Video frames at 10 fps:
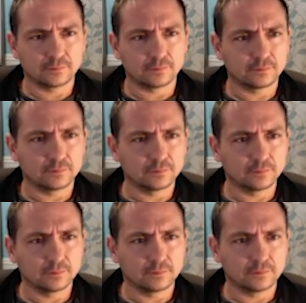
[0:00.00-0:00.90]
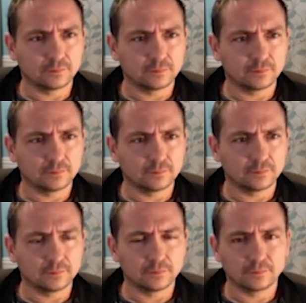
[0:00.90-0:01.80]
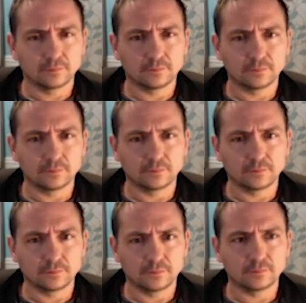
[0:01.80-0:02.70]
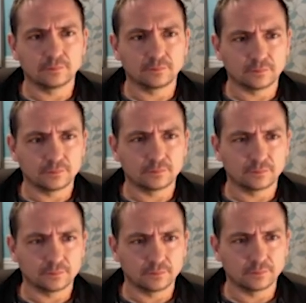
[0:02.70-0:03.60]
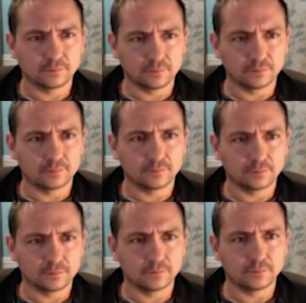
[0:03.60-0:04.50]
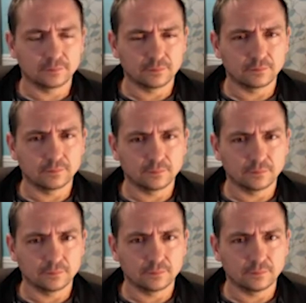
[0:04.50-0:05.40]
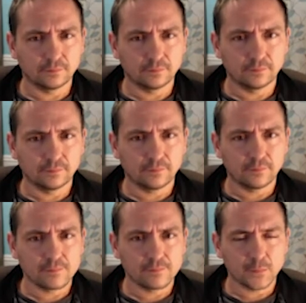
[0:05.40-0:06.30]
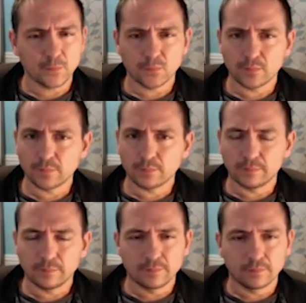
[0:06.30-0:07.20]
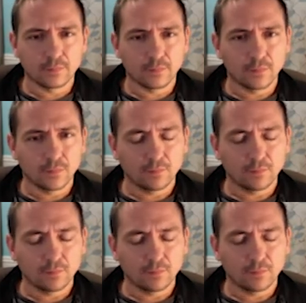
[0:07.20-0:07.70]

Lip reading: No words are spoken by the person on screen.